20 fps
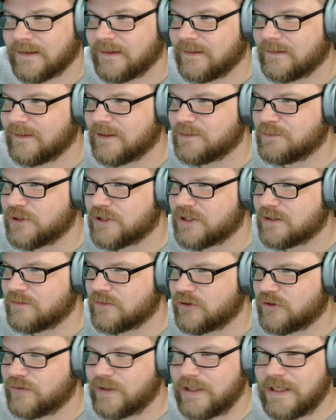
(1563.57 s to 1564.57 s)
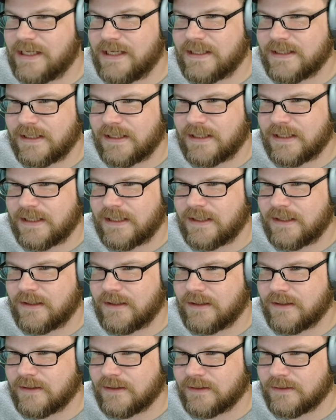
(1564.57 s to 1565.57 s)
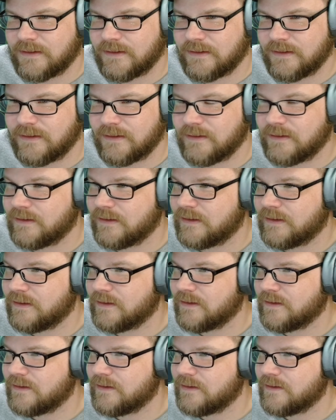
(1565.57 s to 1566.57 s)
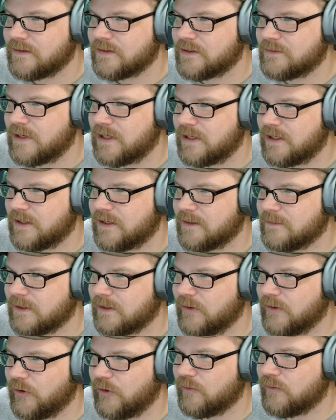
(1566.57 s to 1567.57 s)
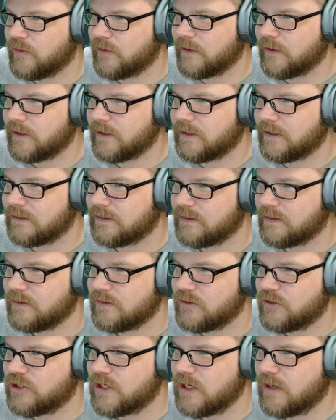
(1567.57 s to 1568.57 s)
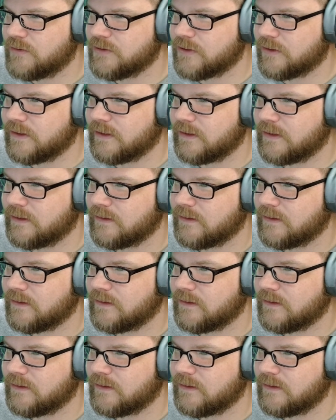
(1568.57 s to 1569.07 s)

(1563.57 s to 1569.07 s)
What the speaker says: Let's put some trees in there to make him a little more sheltered.